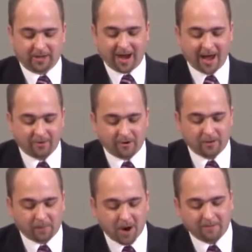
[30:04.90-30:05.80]
to gather in
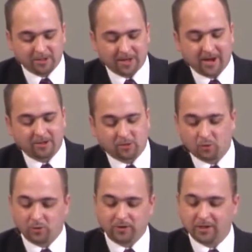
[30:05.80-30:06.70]
the promised land to
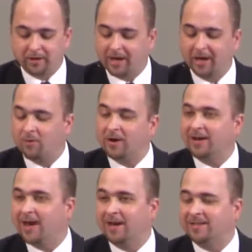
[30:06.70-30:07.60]
rule as their king one
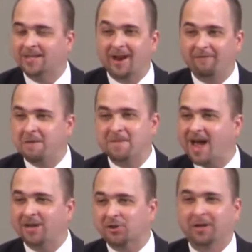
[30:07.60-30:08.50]
day and save them
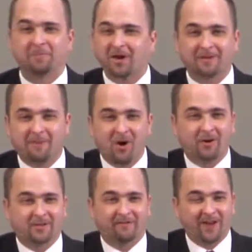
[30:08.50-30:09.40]
nationally, bring them all
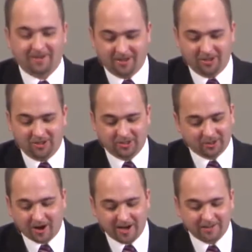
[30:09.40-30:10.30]
to faith in Jesus
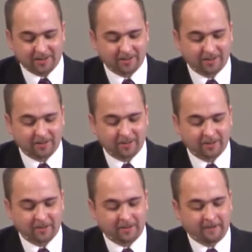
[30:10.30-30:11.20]
Christ.
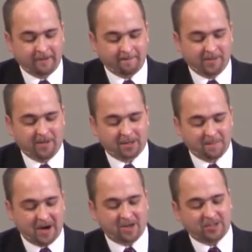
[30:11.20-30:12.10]
And the
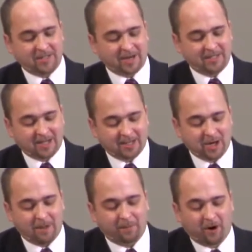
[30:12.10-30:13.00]
comparison, as I said, is
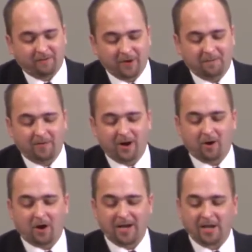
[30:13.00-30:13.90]
not perfect, but there
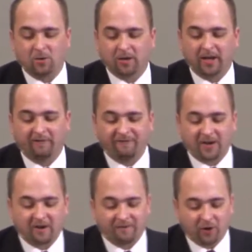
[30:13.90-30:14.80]
are equally
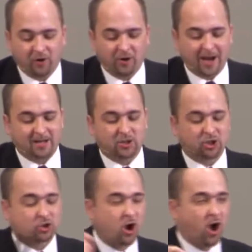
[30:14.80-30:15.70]
fearful and
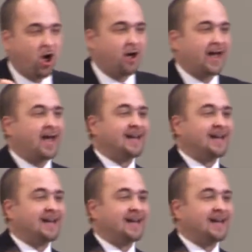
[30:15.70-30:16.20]
strong